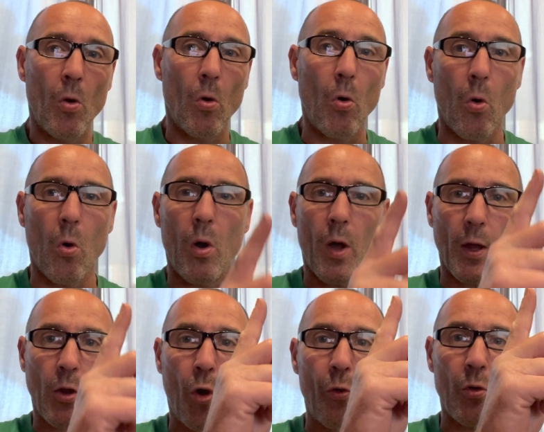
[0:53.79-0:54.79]
or a
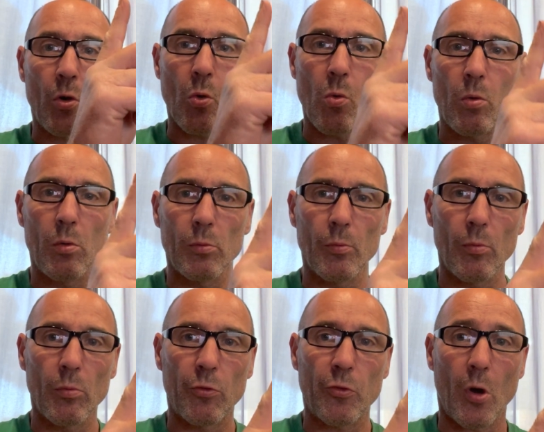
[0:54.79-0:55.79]
conical
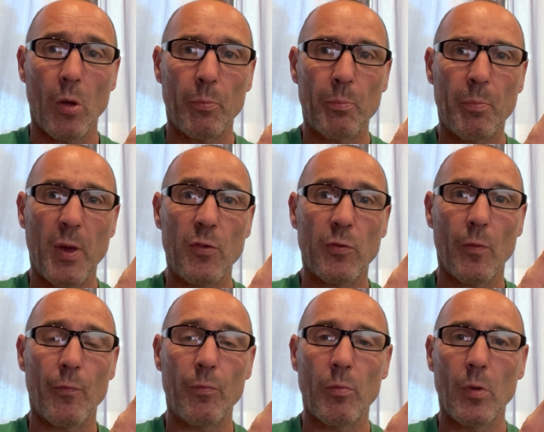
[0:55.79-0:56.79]
type piece
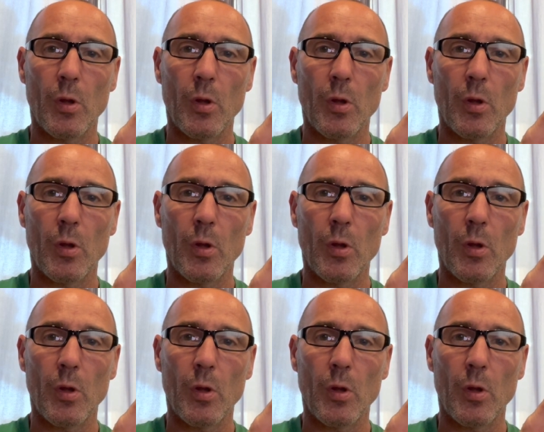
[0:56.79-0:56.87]
of